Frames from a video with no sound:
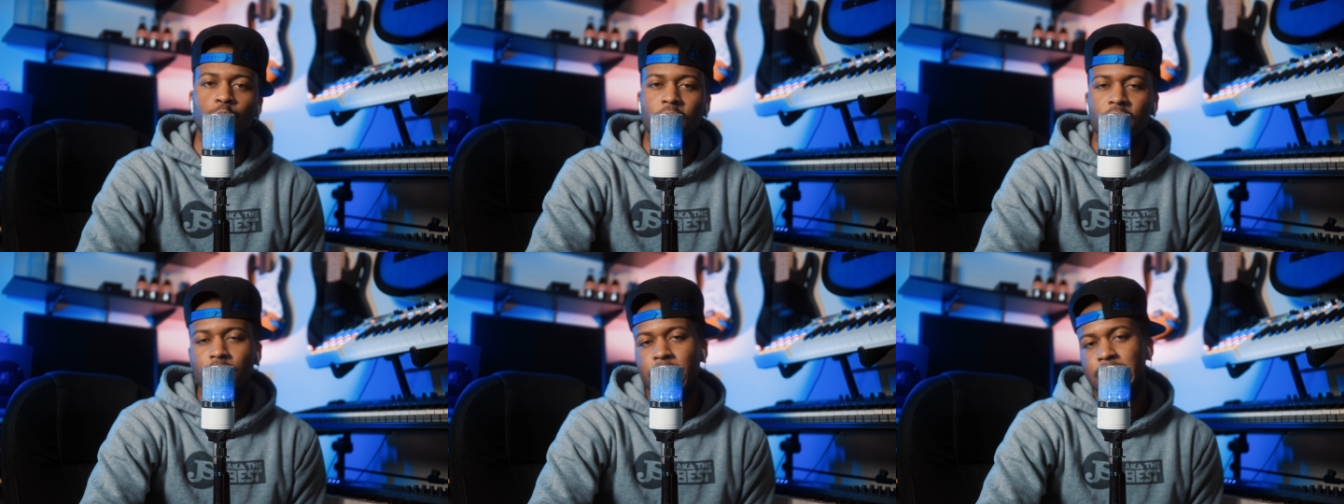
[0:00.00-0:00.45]

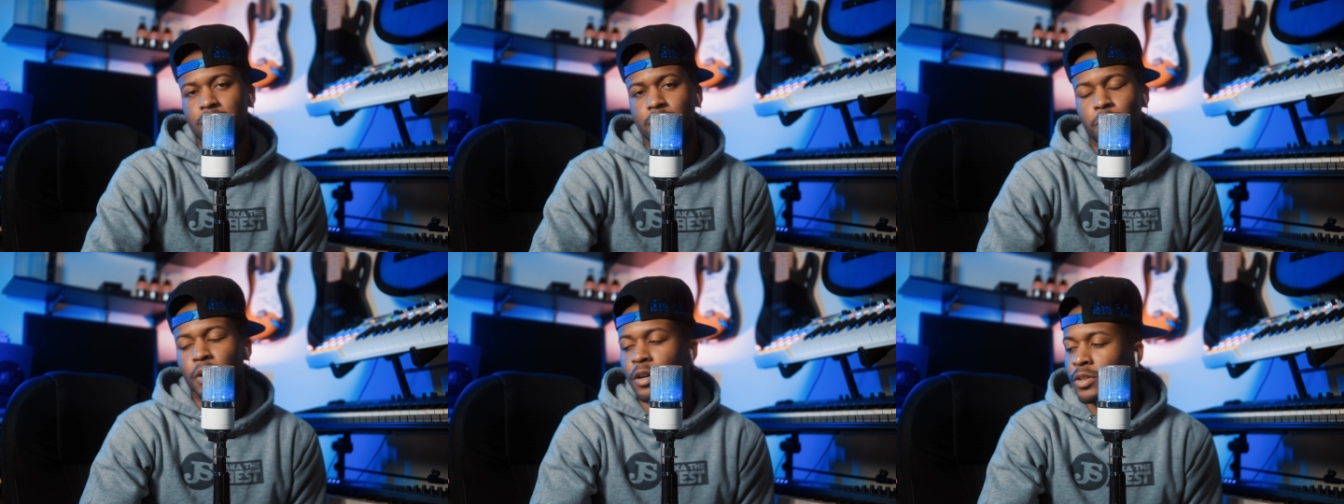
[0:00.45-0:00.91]
whether that's
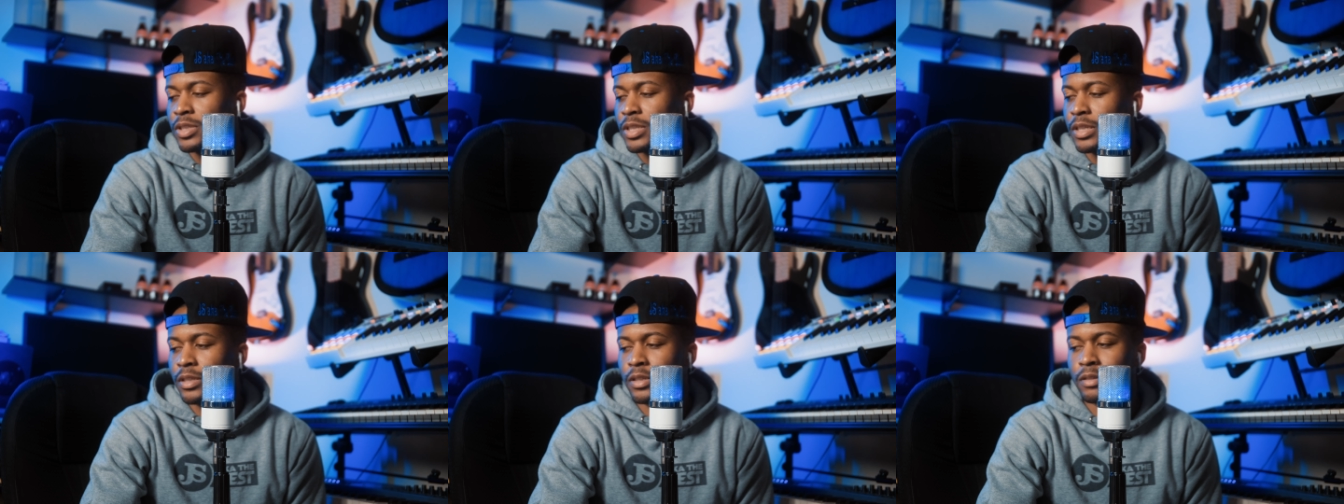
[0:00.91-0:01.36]
in
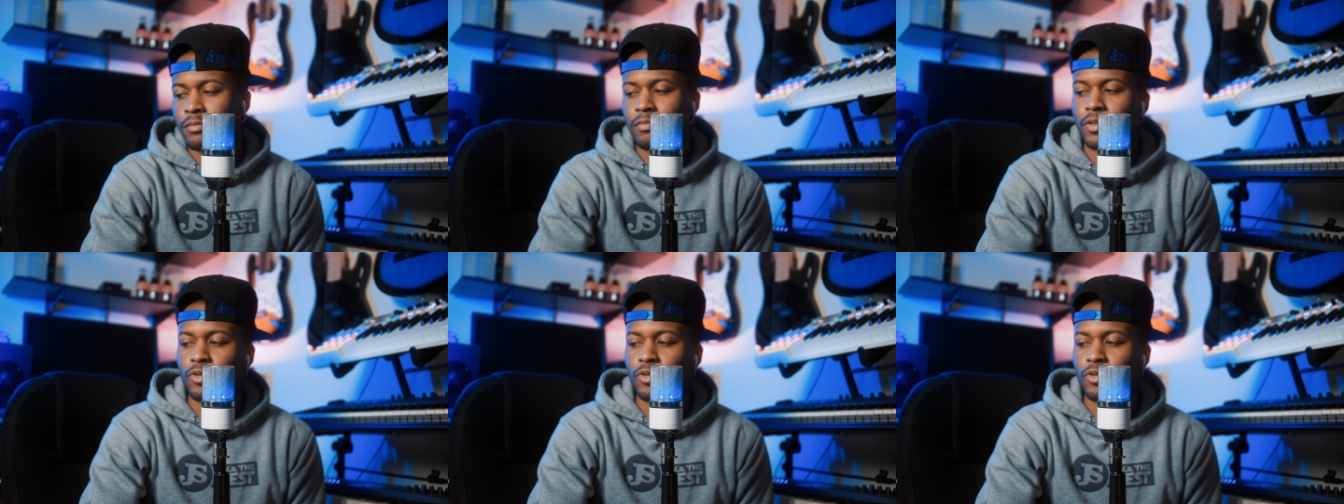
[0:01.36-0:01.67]
person,